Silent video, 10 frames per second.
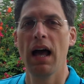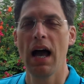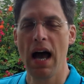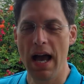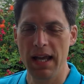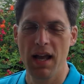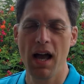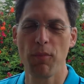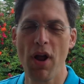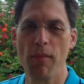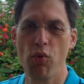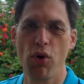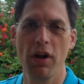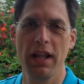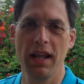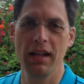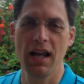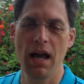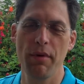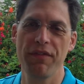Hi, I'm Rob Ward, and
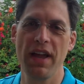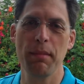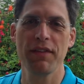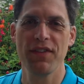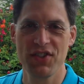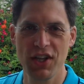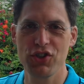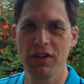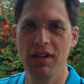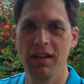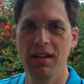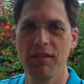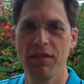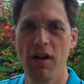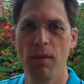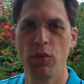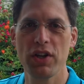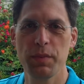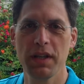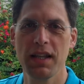I'm a family physician from
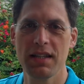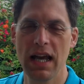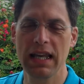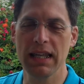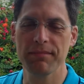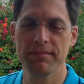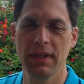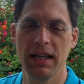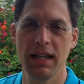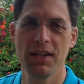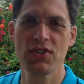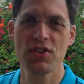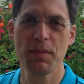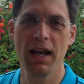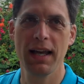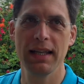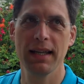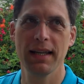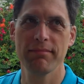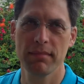Richmond, Kentucky. And this is
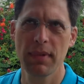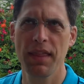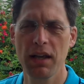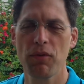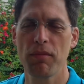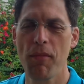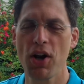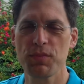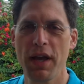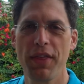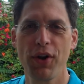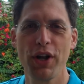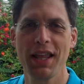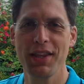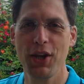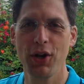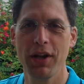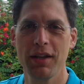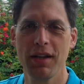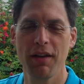I think it marks my 30th year
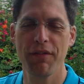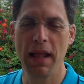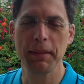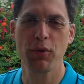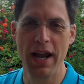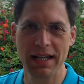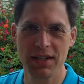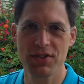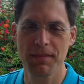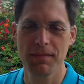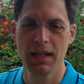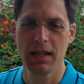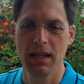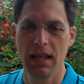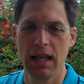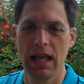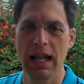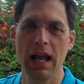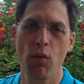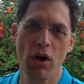in family practice.
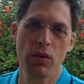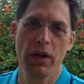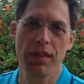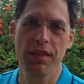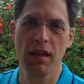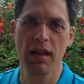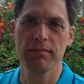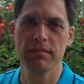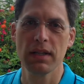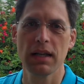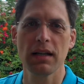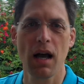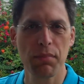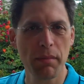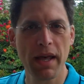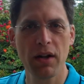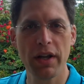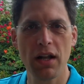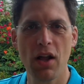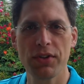And I work with
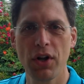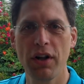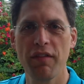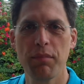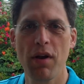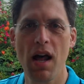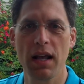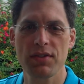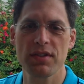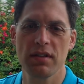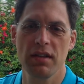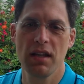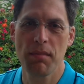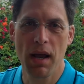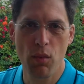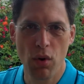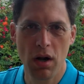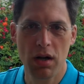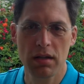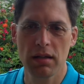complementary and alternative products in my
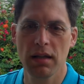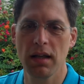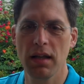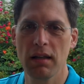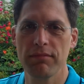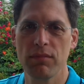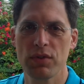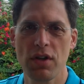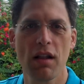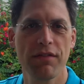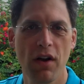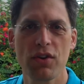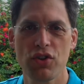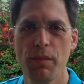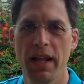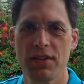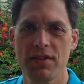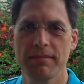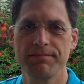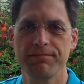work, what's called functional medicine.